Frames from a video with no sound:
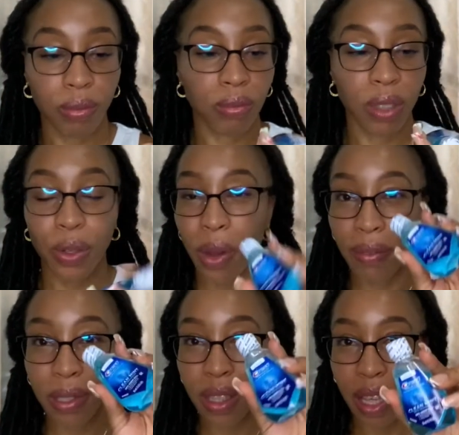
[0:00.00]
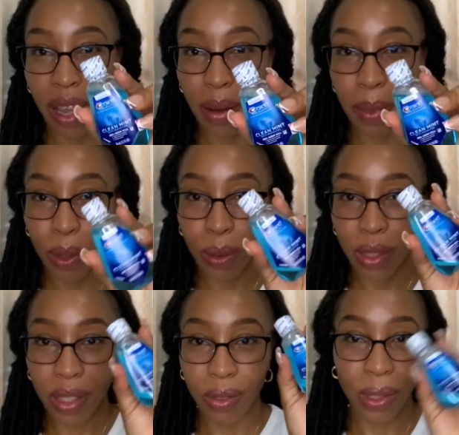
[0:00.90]
you don't have to think about
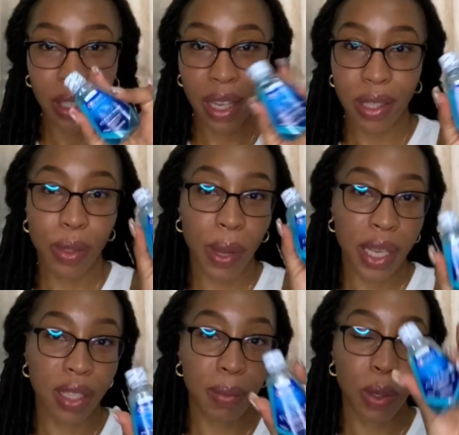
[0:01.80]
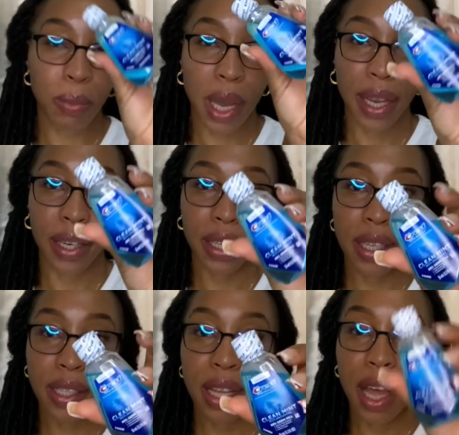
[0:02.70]
or think twice about buying
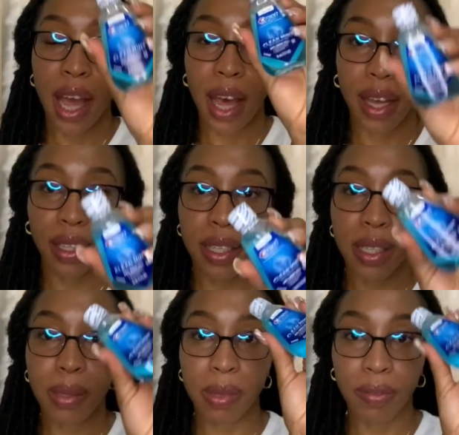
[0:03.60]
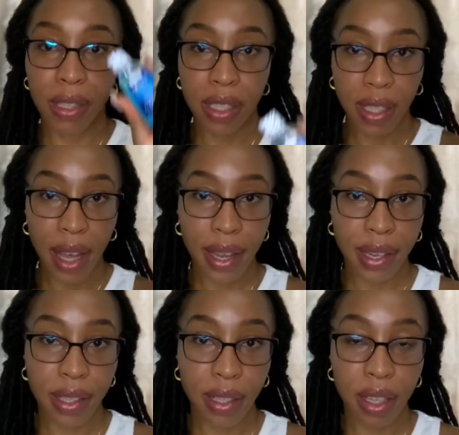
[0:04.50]
this and in terms of the
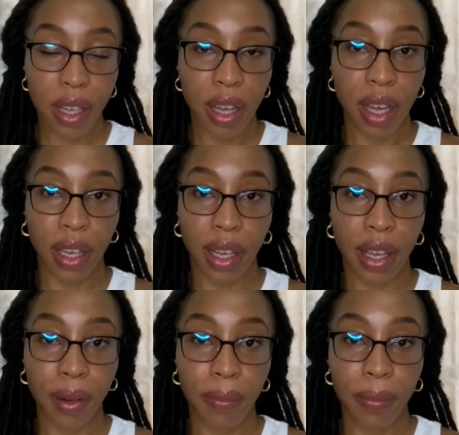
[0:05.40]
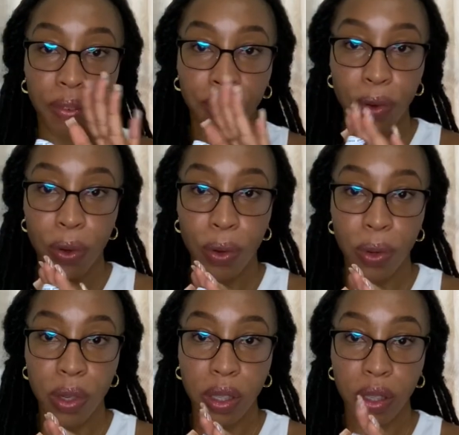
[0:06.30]
size again for
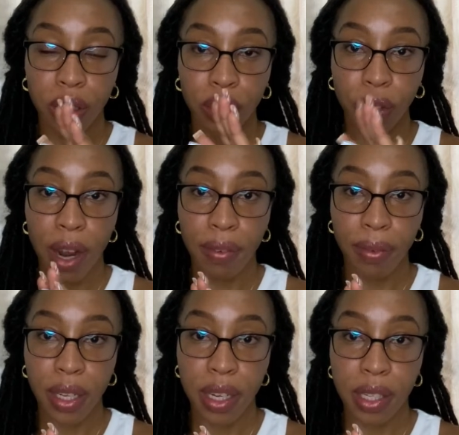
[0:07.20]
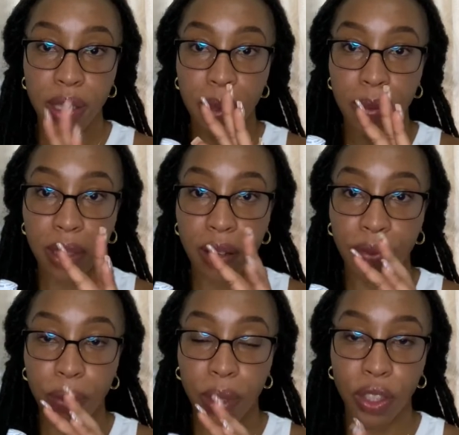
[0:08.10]
traveling in terms of
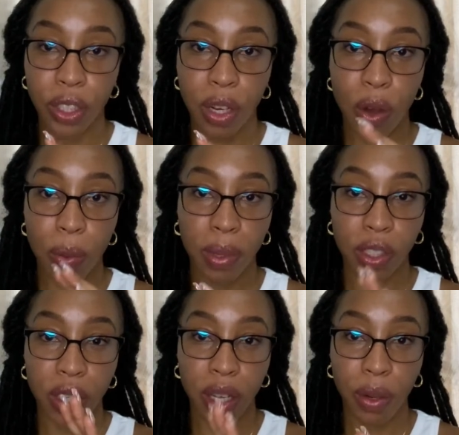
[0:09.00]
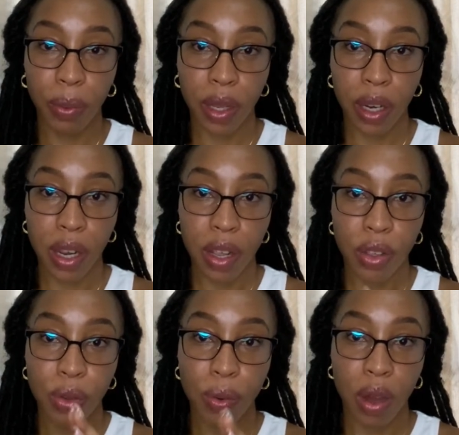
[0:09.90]
watching how much liquid
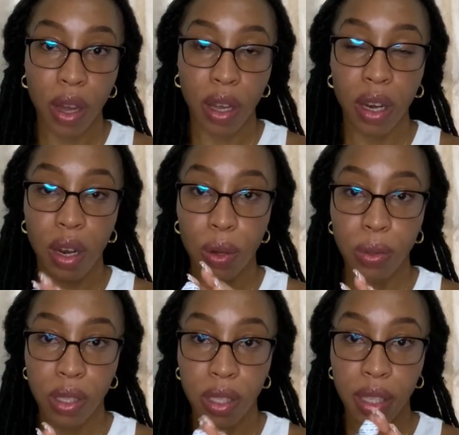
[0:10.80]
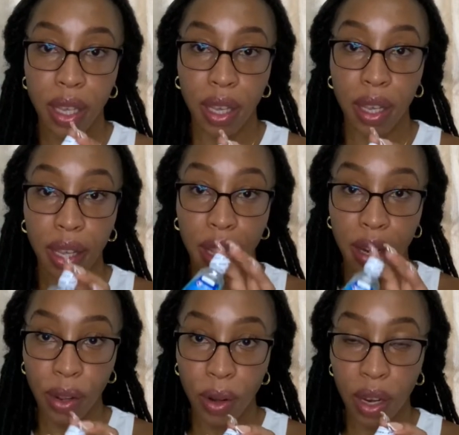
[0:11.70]
you are allowed to take in
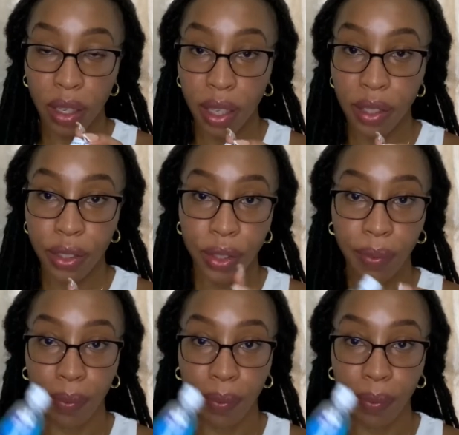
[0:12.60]
your luggage